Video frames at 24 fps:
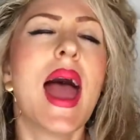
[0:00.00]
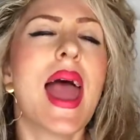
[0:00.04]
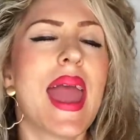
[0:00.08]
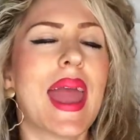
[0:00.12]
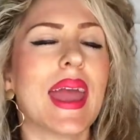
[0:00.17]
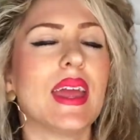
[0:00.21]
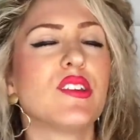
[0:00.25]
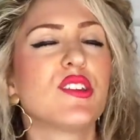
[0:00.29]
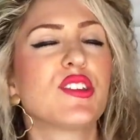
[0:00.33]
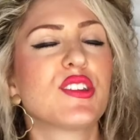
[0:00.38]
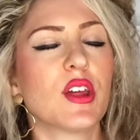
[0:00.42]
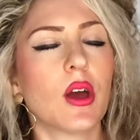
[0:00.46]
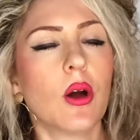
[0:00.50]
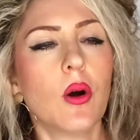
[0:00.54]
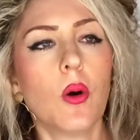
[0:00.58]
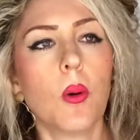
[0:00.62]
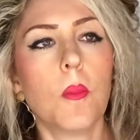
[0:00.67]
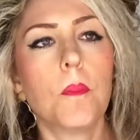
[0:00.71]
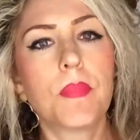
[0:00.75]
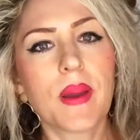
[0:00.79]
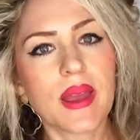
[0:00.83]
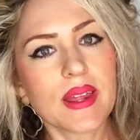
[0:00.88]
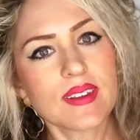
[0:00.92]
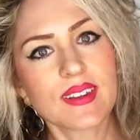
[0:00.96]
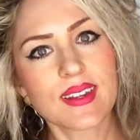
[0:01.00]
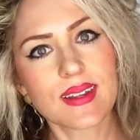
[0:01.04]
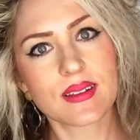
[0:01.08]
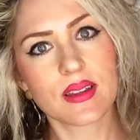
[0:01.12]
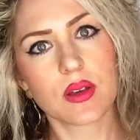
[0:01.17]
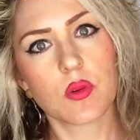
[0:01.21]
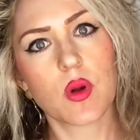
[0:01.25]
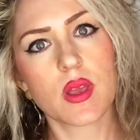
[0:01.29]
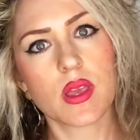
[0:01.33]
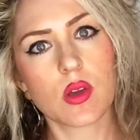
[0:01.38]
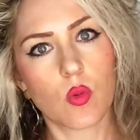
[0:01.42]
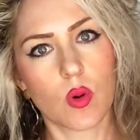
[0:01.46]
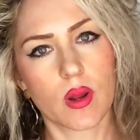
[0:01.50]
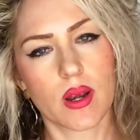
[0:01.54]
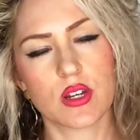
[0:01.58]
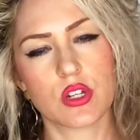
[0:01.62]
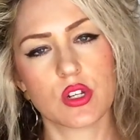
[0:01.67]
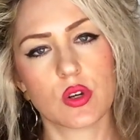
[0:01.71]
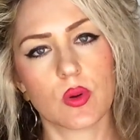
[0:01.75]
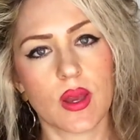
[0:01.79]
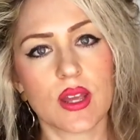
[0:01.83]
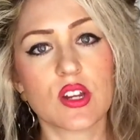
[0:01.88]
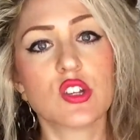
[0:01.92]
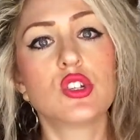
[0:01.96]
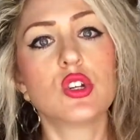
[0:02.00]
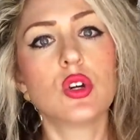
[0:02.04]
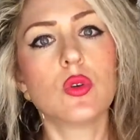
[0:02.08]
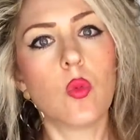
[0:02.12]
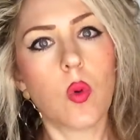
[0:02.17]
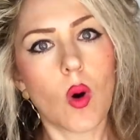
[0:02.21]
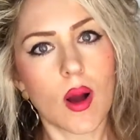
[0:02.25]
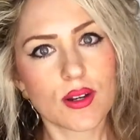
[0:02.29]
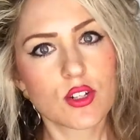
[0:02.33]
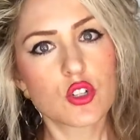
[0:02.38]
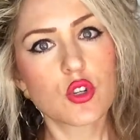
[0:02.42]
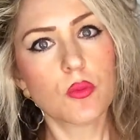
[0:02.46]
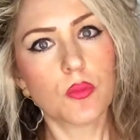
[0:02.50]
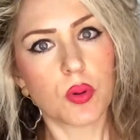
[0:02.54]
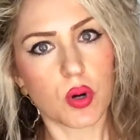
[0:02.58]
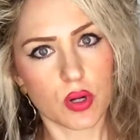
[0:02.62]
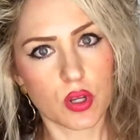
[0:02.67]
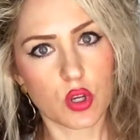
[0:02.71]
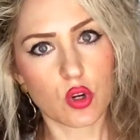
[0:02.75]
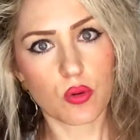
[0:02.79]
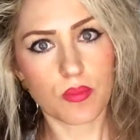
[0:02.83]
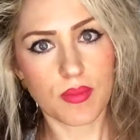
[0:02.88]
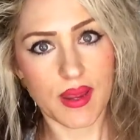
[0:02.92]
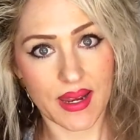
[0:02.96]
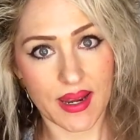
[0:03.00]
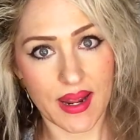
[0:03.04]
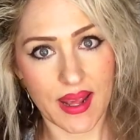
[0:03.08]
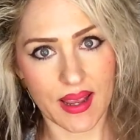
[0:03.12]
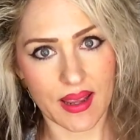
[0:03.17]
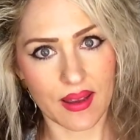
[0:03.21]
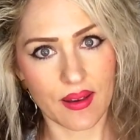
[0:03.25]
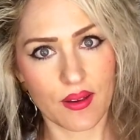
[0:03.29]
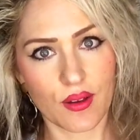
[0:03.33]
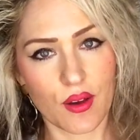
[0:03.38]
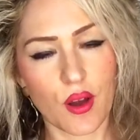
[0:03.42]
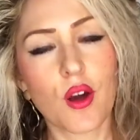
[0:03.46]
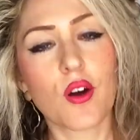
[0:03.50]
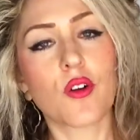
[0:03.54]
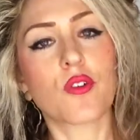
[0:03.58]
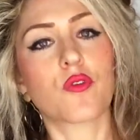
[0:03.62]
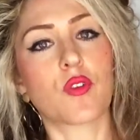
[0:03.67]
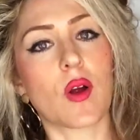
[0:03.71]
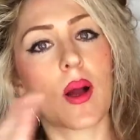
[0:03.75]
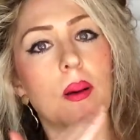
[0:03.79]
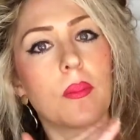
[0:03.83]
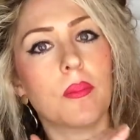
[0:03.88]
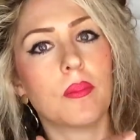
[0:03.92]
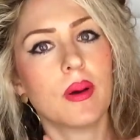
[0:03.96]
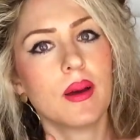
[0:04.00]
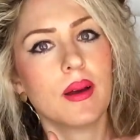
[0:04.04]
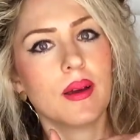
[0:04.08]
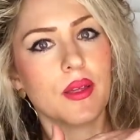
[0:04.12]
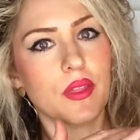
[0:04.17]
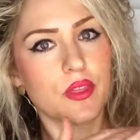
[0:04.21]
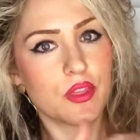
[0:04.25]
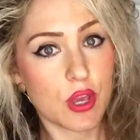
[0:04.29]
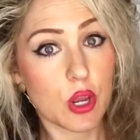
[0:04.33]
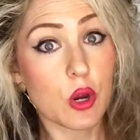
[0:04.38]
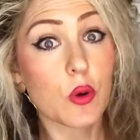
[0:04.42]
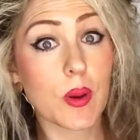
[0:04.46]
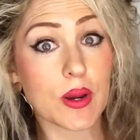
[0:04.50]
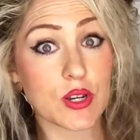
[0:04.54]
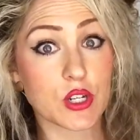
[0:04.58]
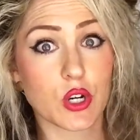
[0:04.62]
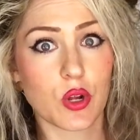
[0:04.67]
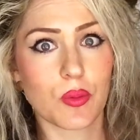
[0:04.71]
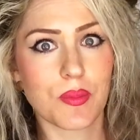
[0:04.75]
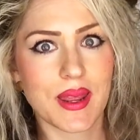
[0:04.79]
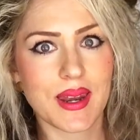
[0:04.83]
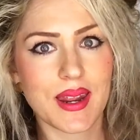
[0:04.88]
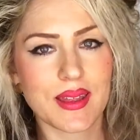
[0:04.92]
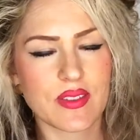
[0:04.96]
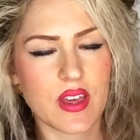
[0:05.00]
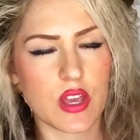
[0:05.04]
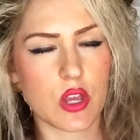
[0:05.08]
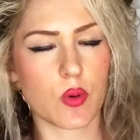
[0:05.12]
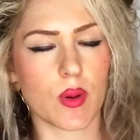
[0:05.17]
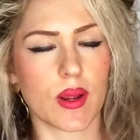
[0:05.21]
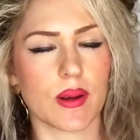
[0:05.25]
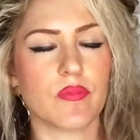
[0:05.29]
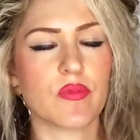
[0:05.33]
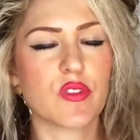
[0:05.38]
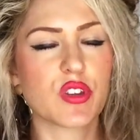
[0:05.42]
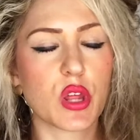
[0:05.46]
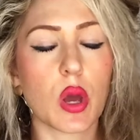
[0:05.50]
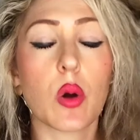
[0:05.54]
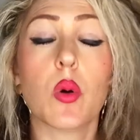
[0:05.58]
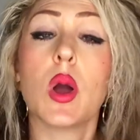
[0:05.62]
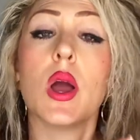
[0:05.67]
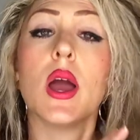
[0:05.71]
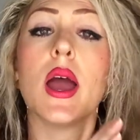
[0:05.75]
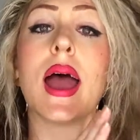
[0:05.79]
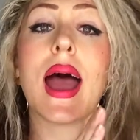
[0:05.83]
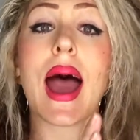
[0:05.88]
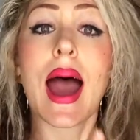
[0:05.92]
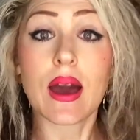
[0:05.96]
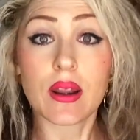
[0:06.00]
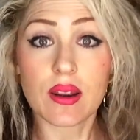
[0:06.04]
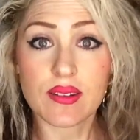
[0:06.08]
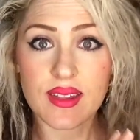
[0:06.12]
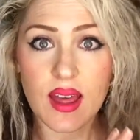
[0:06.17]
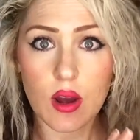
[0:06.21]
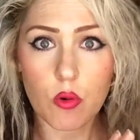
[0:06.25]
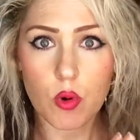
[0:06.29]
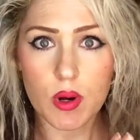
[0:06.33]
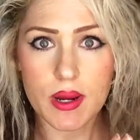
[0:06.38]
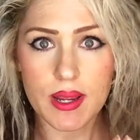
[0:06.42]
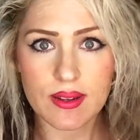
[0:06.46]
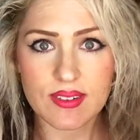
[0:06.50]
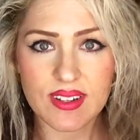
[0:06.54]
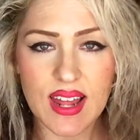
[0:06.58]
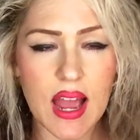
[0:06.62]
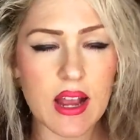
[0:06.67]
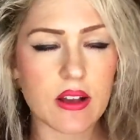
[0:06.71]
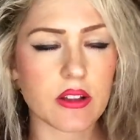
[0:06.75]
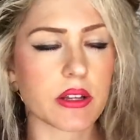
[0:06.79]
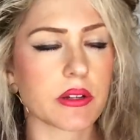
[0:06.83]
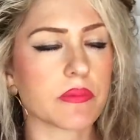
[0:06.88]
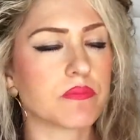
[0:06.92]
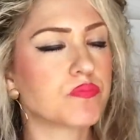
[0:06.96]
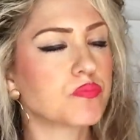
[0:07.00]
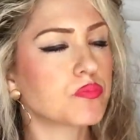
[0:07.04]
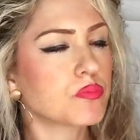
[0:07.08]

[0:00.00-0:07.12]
And so basically what you want to do is you want to book your meeting from the original meeting that you're in. So how does that work exactly?